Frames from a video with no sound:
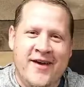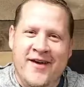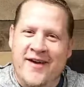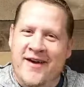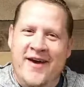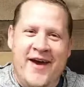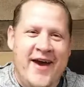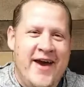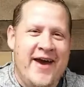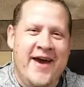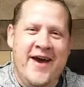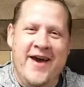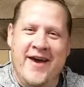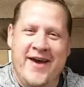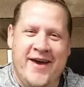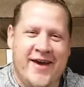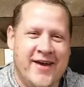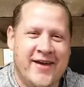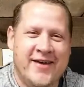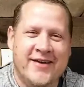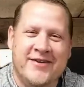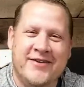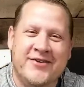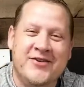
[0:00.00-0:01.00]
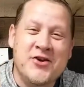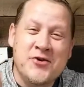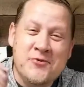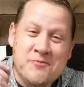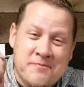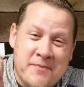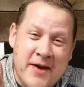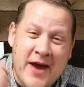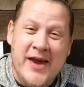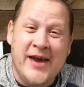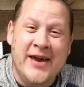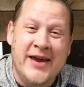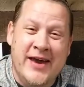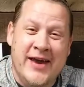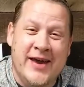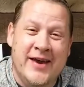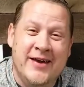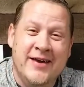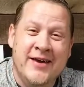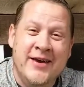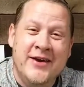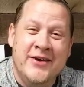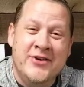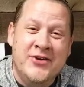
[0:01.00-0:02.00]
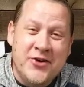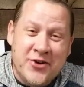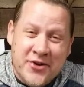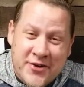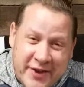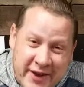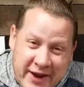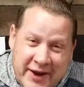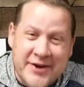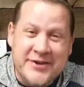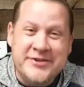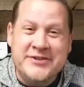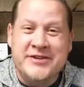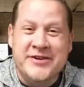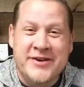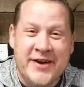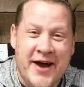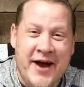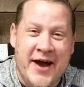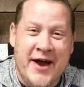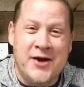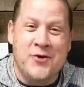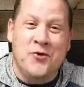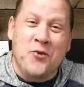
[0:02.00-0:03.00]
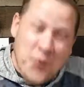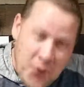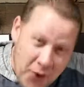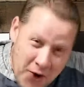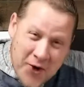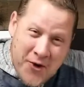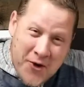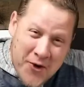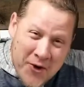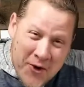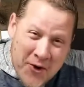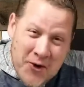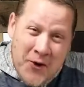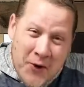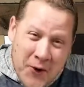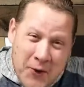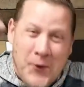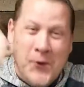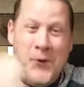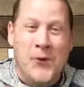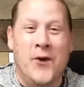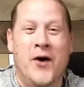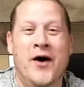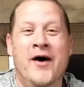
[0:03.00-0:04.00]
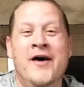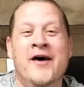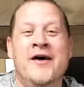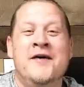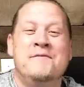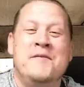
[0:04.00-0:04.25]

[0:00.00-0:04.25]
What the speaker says: Hey, you made it. You're here tonight. Woo!